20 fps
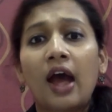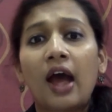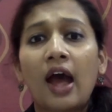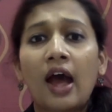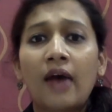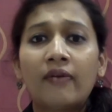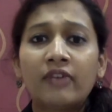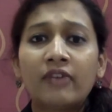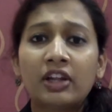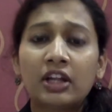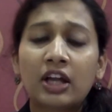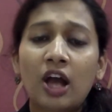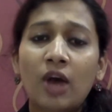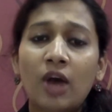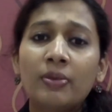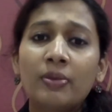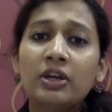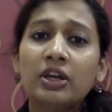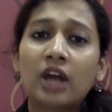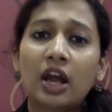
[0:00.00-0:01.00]
When the
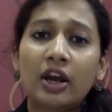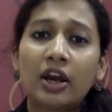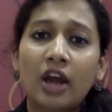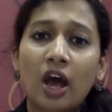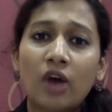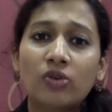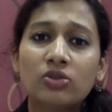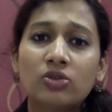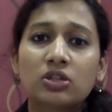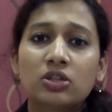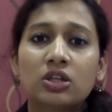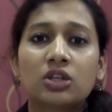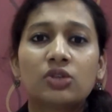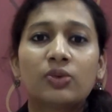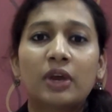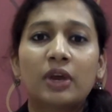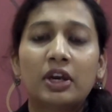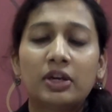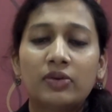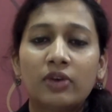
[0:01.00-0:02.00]
government announced a
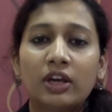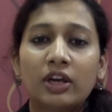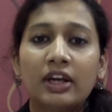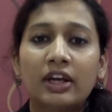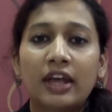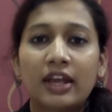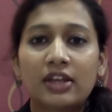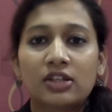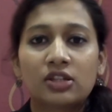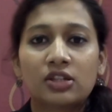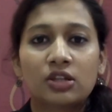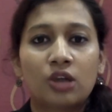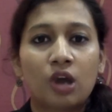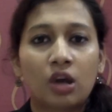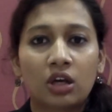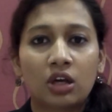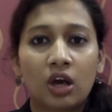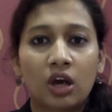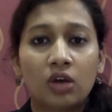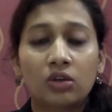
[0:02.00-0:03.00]
21 days
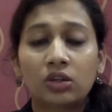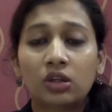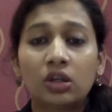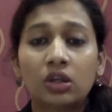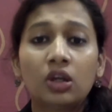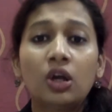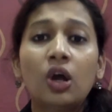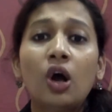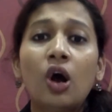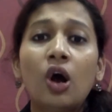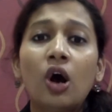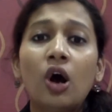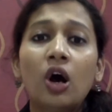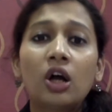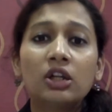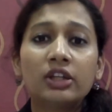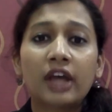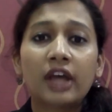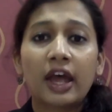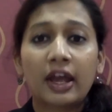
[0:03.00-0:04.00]
lockdown, all
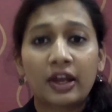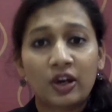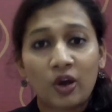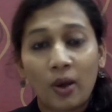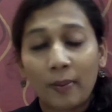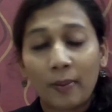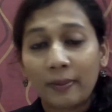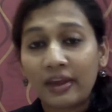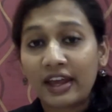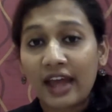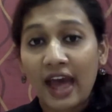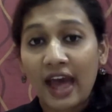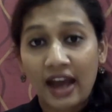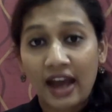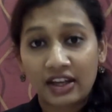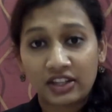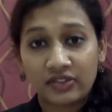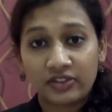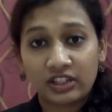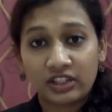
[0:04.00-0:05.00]
the economic
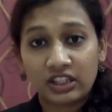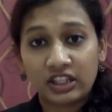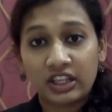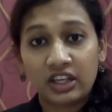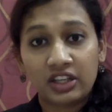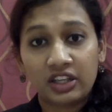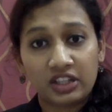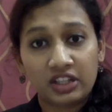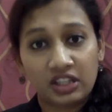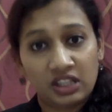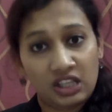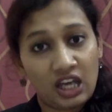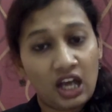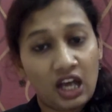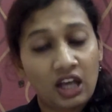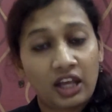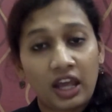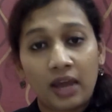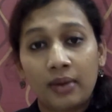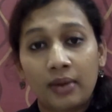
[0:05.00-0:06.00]
activity in India
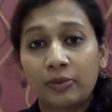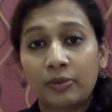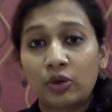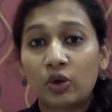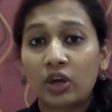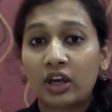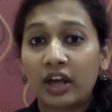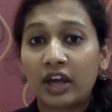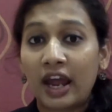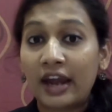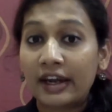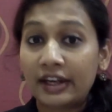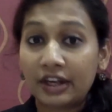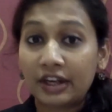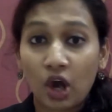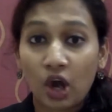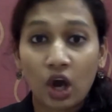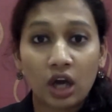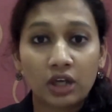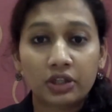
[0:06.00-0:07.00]
came to a grinding
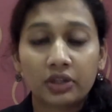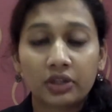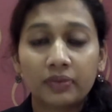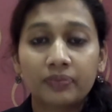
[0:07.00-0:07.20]
halt.